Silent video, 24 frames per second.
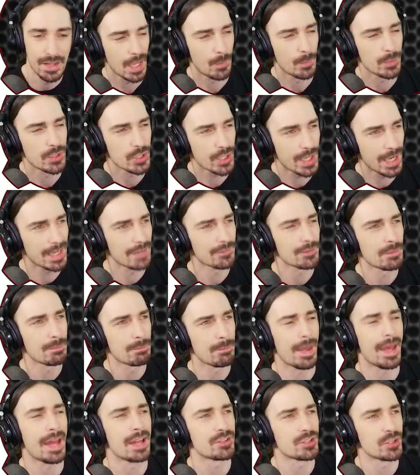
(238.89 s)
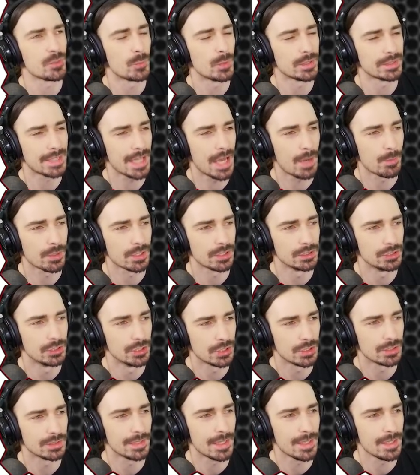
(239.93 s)
And when you kind of imagine what that would
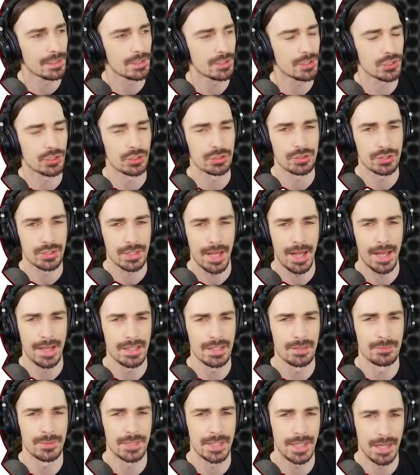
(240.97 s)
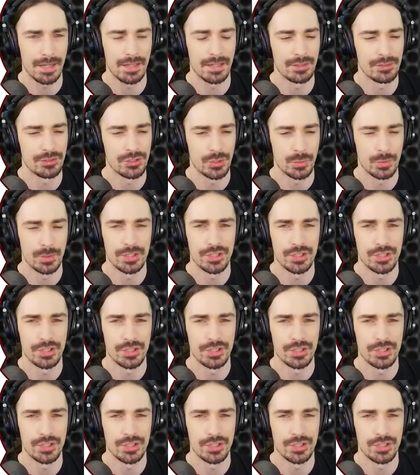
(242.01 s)
look like, you're kind of getting to